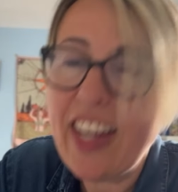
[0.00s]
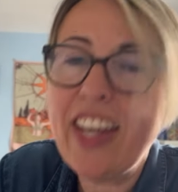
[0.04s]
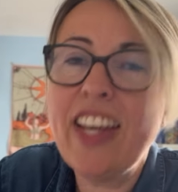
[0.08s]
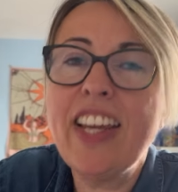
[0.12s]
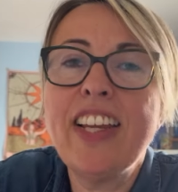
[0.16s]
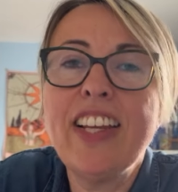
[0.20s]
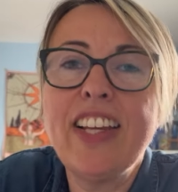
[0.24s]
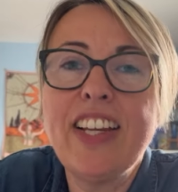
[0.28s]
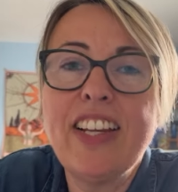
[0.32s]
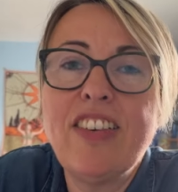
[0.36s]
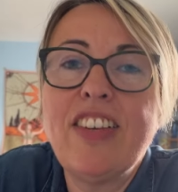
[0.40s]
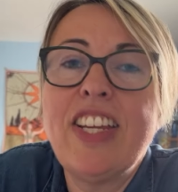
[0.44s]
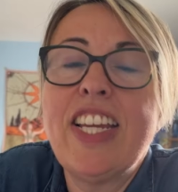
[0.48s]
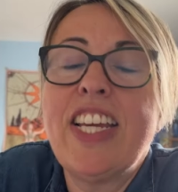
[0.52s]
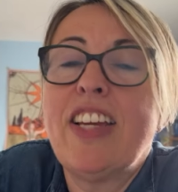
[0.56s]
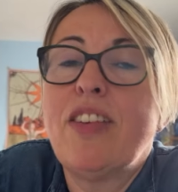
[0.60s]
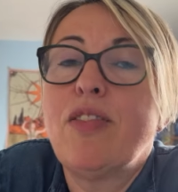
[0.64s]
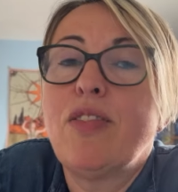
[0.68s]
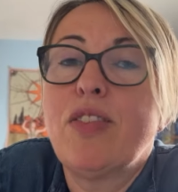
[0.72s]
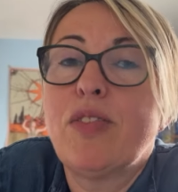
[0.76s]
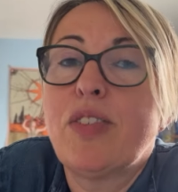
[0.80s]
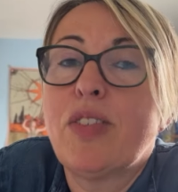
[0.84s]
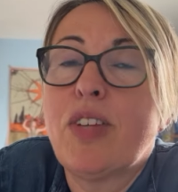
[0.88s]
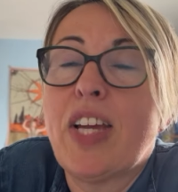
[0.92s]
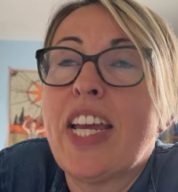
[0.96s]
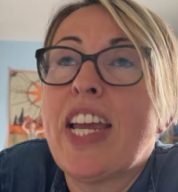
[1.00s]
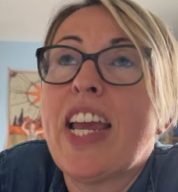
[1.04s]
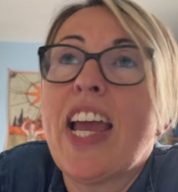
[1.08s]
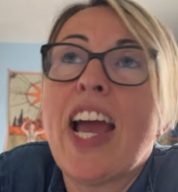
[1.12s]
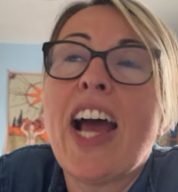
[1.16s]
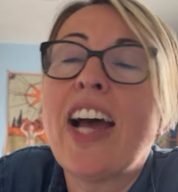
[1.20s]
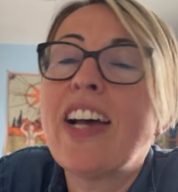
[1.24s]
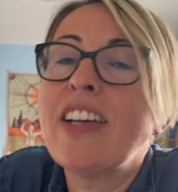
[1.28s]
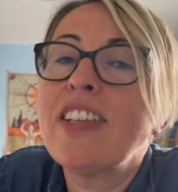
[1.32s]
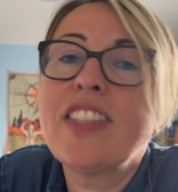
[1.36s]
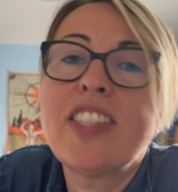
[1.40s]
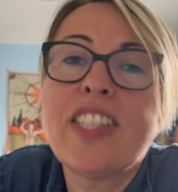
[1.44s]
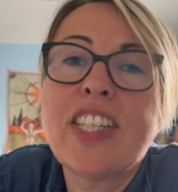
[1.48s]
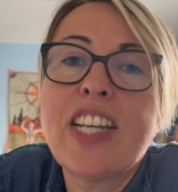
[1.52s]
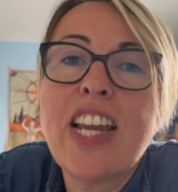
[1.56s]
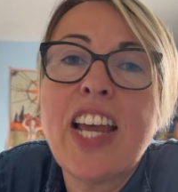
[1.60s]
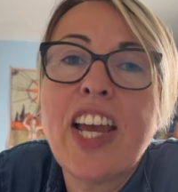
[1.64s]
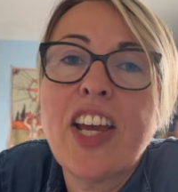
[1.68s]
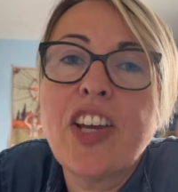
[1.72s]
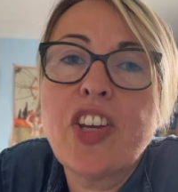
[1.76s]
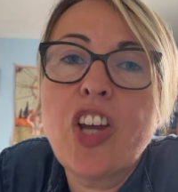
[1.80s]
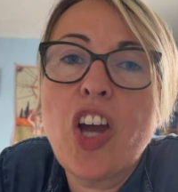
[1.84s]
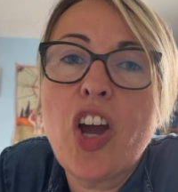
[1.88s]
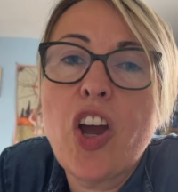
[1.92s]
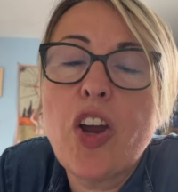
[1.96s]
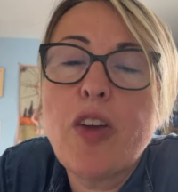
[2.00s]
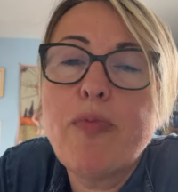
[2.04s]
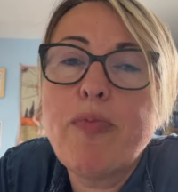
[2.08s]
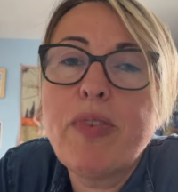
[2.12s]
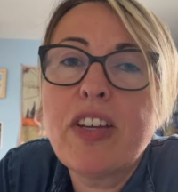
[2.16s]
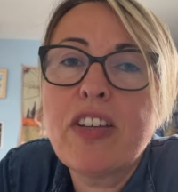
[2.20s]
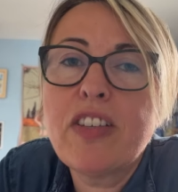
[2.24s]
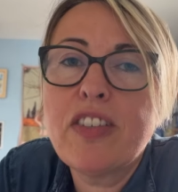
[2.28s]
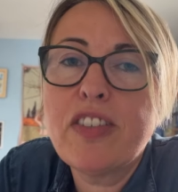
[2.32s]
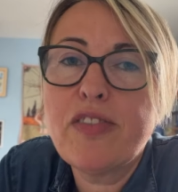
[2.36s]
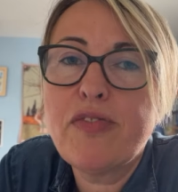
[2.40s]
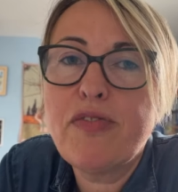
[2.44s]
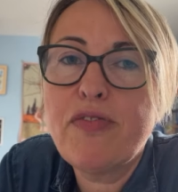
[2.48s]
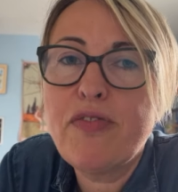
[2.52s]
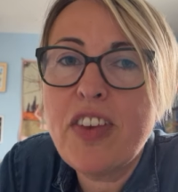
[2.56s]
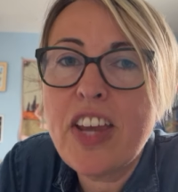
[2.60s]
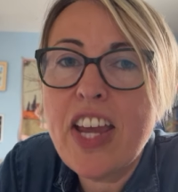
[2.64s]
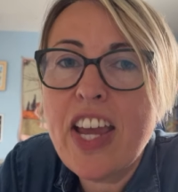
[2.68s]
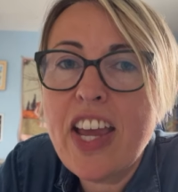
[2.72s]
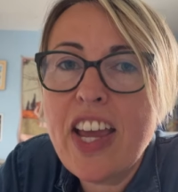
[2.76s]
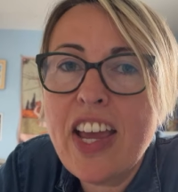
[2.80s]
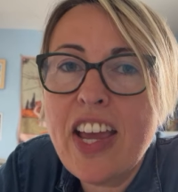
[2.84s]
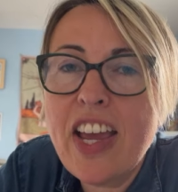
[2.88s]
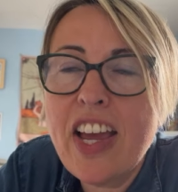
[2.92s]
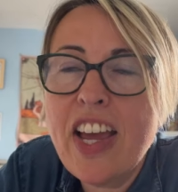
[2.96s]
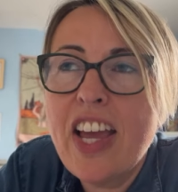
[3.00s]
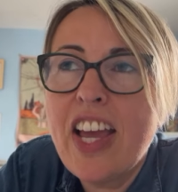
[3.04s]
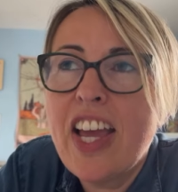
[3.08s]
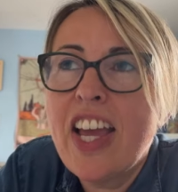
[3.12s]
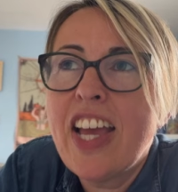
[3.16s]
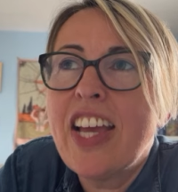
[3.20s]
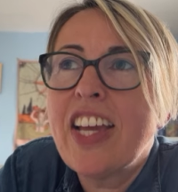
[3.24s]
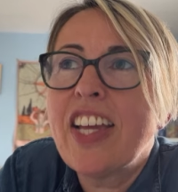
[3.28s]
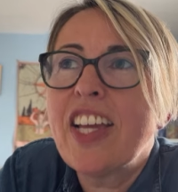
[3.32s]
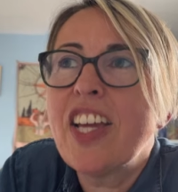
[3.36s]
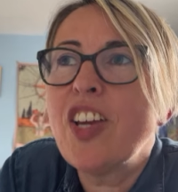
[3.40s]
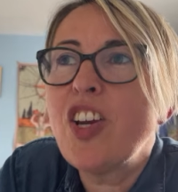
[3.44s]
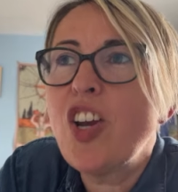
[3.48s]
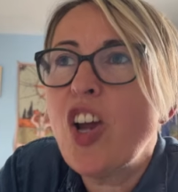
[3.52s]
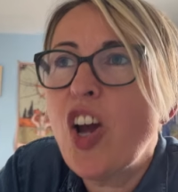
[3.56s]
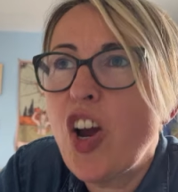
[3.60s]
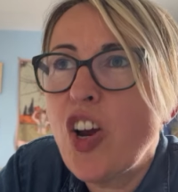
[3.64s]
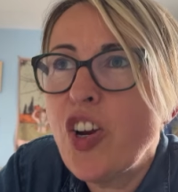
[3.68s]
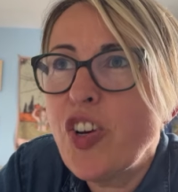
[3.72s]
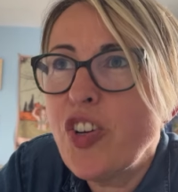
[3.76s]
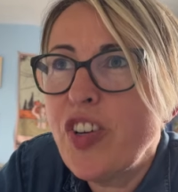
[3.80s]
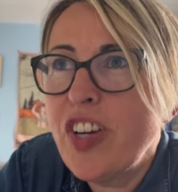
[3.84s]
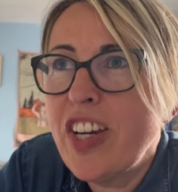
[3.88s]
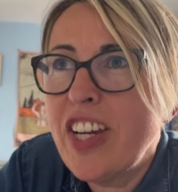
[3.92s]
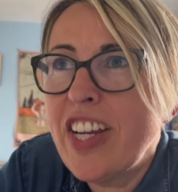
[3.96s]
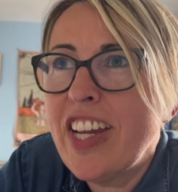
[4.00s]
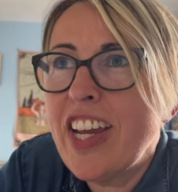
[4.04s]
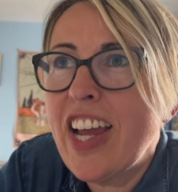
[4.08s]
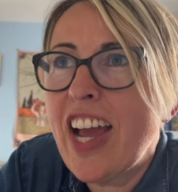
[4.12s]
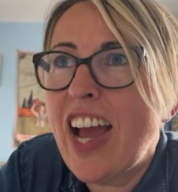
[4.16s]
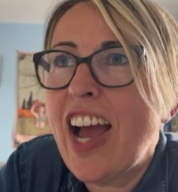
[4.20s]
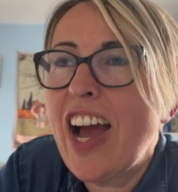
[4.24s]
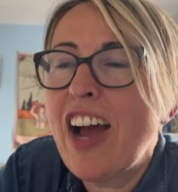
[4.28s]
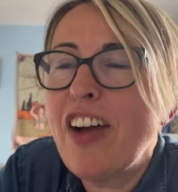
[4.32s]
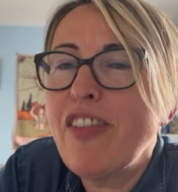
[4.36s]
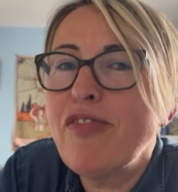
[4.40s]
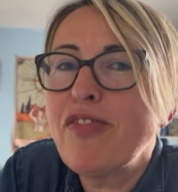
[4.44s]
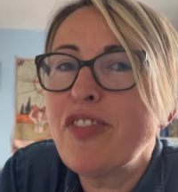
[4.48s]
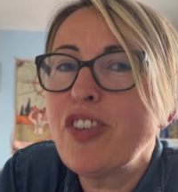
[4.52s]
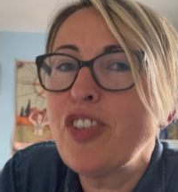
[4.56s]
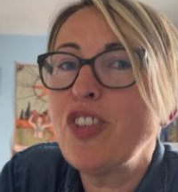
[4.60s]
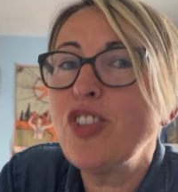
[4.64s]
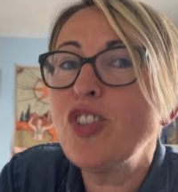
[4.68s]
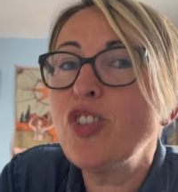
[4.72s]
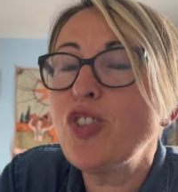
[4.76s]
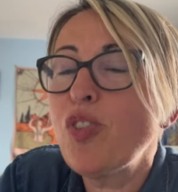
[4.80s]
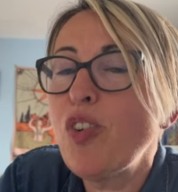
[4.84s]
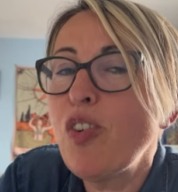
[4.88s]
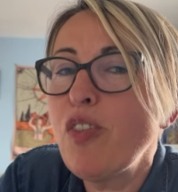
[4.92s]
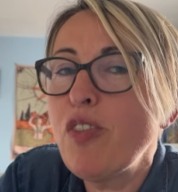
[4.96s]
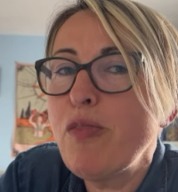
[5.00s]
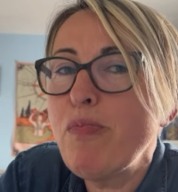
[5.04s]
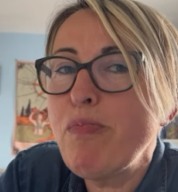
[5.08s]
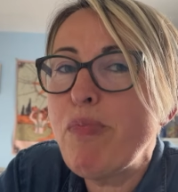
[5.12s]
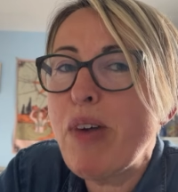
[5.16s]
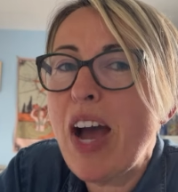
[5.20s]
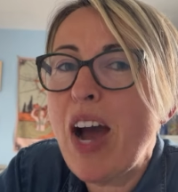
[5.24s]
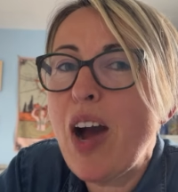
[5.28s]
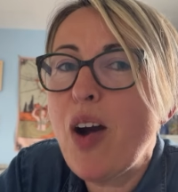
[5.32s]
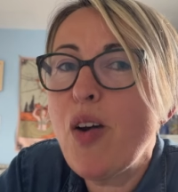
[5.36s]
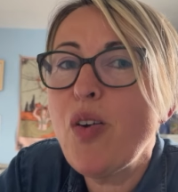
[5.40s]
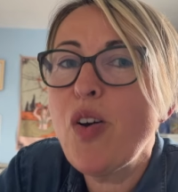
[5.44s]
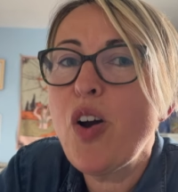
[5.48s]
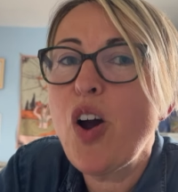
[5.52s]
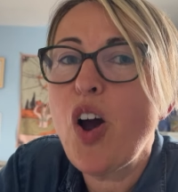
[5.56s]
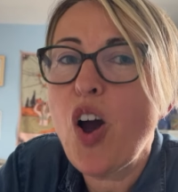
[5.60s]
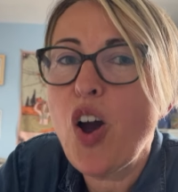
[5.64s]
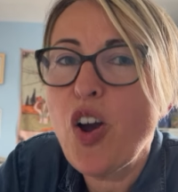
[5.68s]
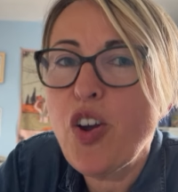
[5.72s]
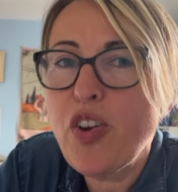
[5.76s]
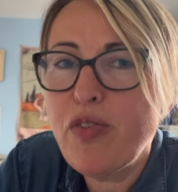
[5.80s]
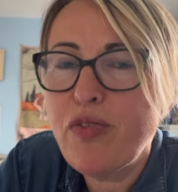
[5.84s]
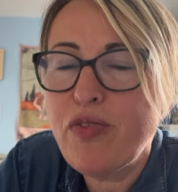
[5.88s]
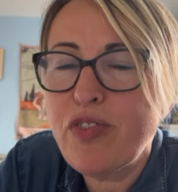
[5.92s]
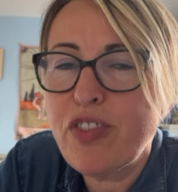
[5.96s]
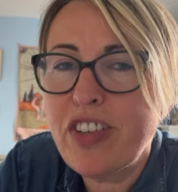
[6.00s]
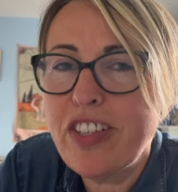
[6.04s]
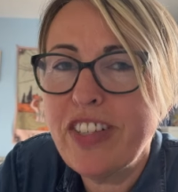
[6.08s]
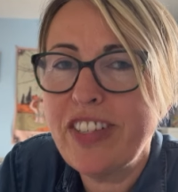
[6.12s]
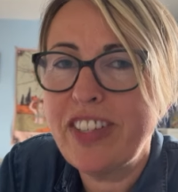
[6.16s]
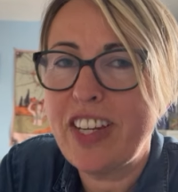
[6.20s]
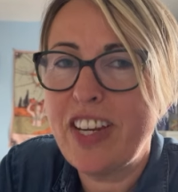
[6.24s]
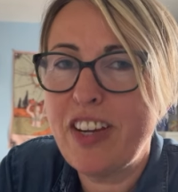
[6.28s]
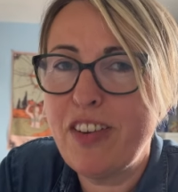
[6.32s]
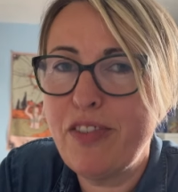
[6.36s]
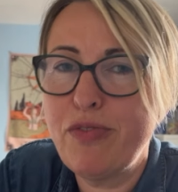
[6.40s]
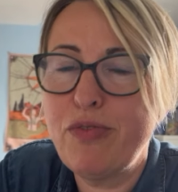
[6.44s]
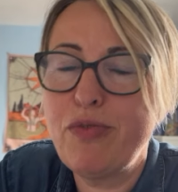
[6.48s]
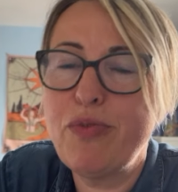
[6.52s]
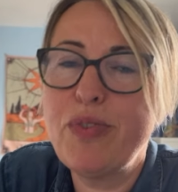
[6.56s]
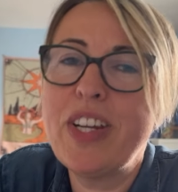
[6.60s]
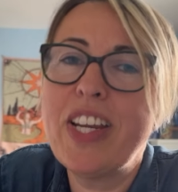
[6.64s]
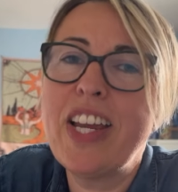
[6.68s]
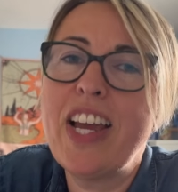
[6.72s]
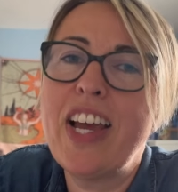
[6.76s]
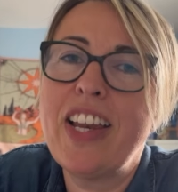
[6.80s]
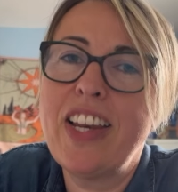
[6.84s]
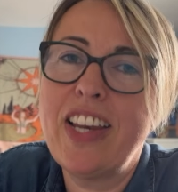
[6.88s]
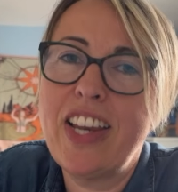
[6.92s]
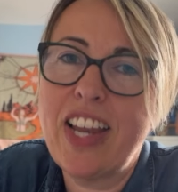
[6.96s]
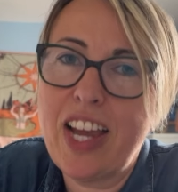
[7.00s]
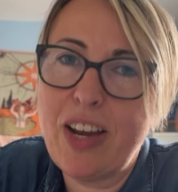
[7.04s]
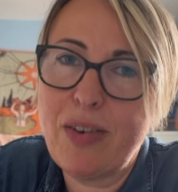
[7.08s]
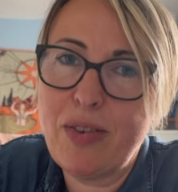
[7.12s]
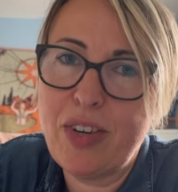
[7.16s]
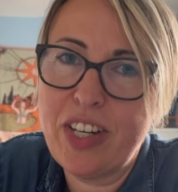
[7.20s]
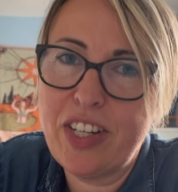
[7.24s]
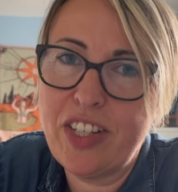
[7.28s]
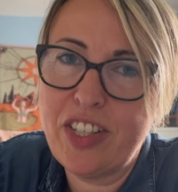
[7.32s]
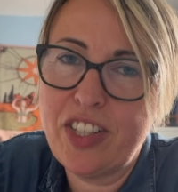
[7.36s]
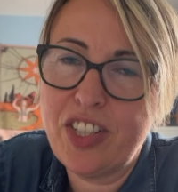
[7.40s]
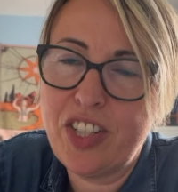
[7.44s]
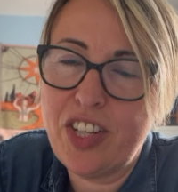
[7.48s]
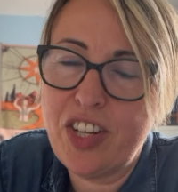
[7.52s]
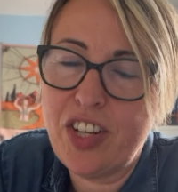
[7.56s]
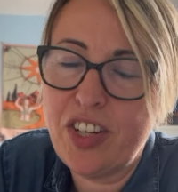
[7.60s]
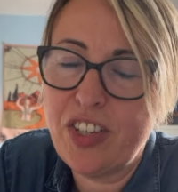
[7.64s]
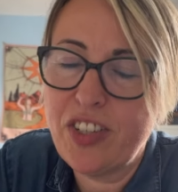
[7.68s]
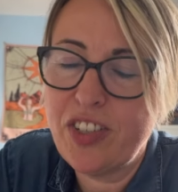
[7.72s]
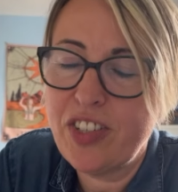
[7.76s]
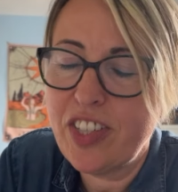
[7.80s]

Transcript: it has to let go, because fear can only have control and power over us if we allow it to.